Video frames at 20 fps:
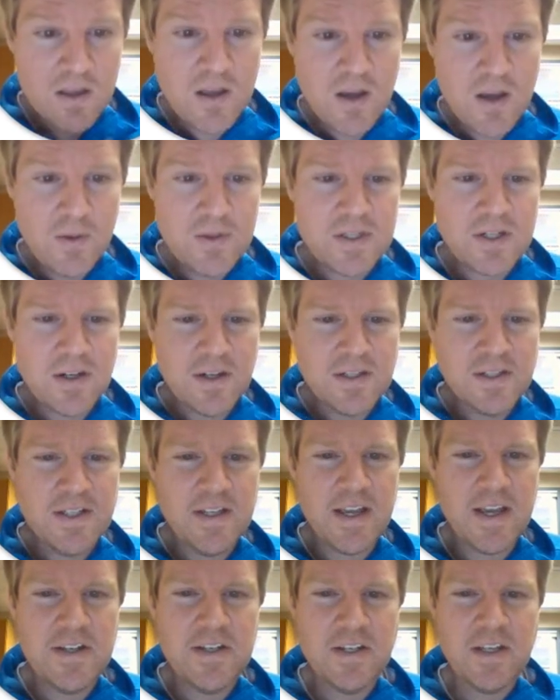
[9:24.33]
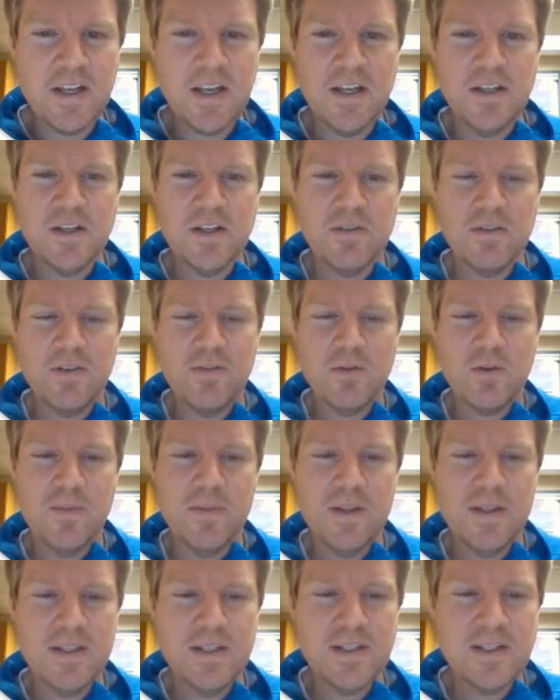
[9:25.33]
We start to see education
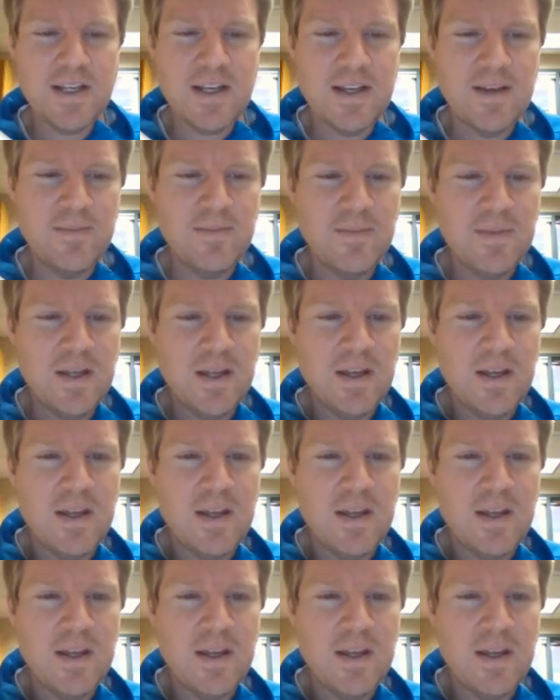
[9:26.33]
reform at this time.